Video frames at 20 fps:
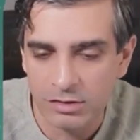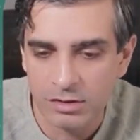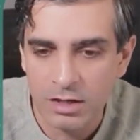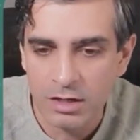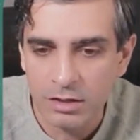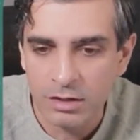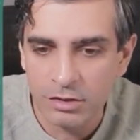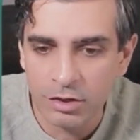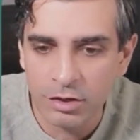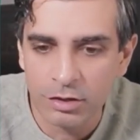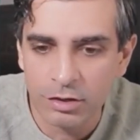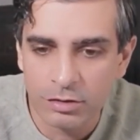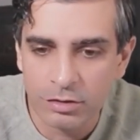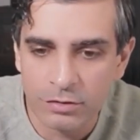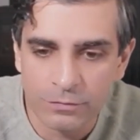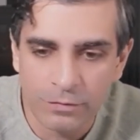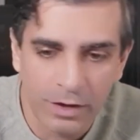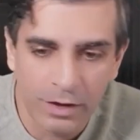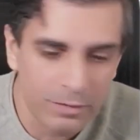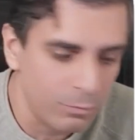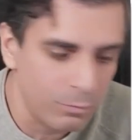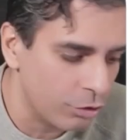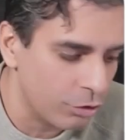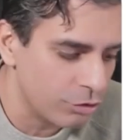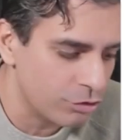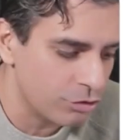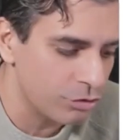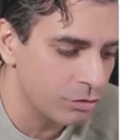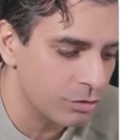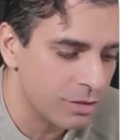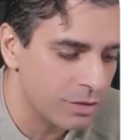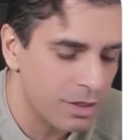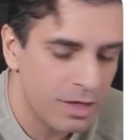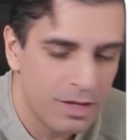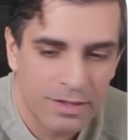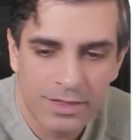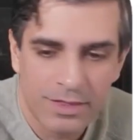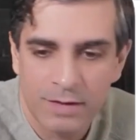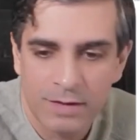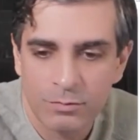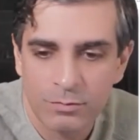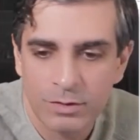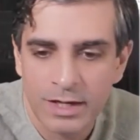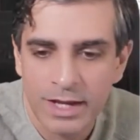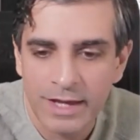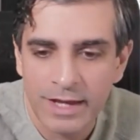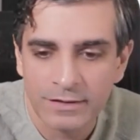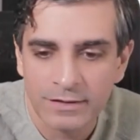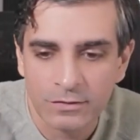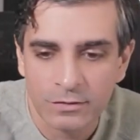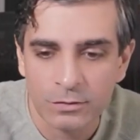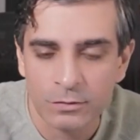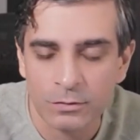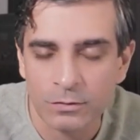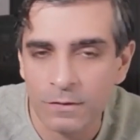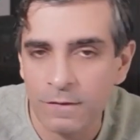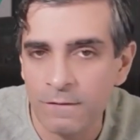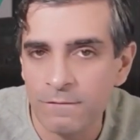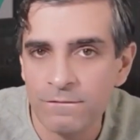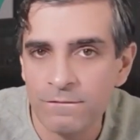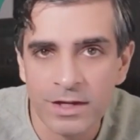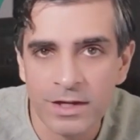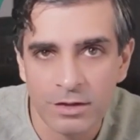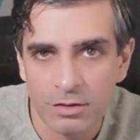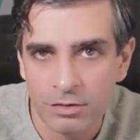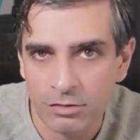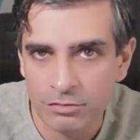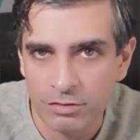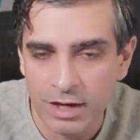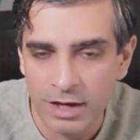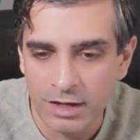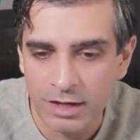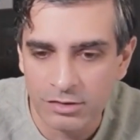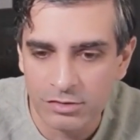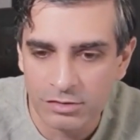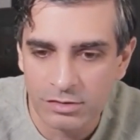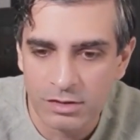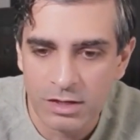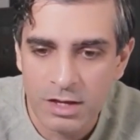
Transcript: You're going to find modules that relate to video creation.